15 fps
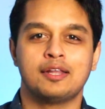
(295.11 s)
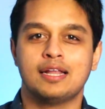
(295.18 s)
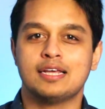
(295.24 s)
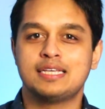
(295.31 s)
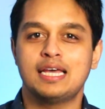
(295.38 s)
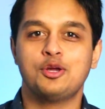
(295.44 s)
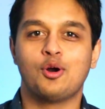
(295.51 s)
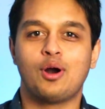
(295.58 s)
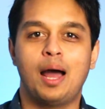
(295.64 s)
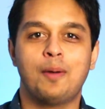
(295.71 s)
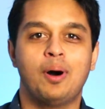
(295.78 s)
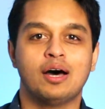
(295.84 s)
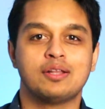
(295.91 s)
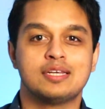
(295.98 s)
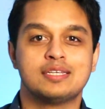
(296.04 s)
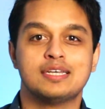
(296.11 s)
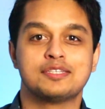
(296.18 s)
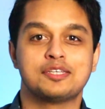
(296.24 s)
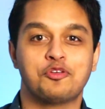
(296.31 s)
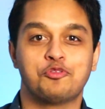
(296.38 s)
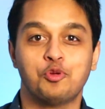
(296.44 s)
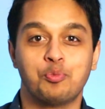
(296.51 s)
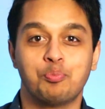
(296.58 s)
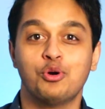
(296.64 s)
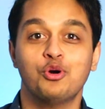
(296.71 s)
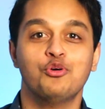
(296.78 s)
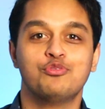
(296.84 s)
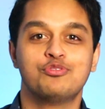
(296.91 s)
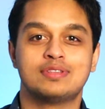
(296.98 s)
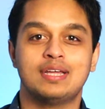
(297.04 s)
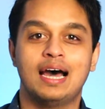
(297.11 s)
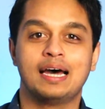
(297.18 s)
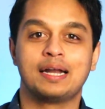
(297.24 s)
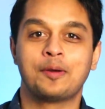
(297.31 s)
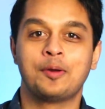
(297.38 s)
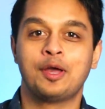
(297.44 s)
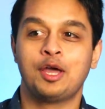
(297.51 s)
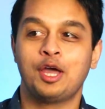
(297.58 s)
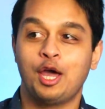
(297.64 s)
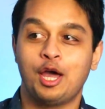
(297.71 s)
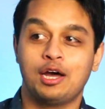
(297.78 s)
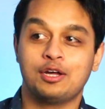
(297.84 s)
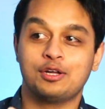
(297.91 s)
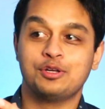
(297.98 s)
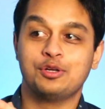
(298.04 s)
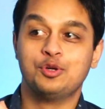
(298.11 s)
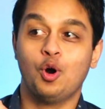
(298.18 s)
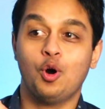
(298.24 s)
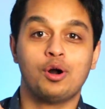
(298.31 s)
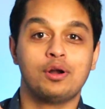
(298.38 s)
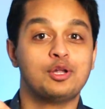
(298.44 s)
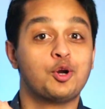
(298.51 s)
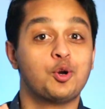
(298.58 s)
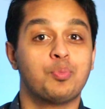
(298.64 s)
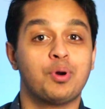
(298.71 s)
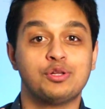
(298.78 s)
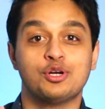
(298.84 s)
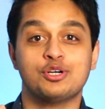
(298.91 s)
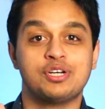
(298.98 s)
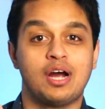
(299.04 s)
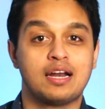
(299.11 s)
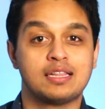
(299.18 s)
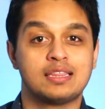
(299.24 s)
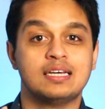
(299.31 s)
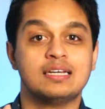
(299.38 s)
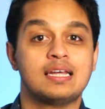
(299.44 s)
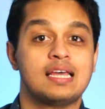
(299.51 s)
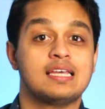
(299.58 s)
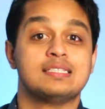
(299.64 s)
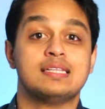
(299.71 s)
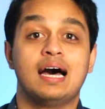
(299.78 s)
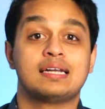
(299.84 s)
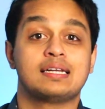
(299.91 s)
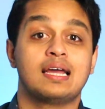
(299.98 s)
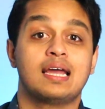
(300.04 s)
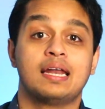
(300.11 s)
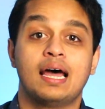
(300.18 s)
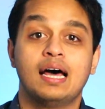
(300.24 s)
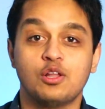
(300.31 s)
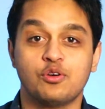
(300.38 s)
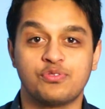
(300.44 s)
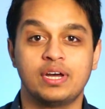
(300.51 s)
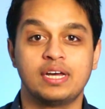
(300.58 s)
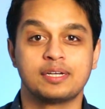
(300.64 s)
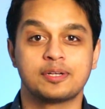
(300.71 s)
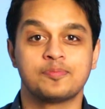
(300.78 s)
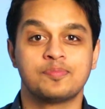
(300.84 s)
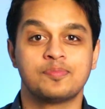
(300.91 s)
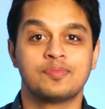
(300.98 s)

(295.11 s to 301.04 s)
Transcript: Let's say your hypothesis is to prove that your little brother Jonathan is not an elephant.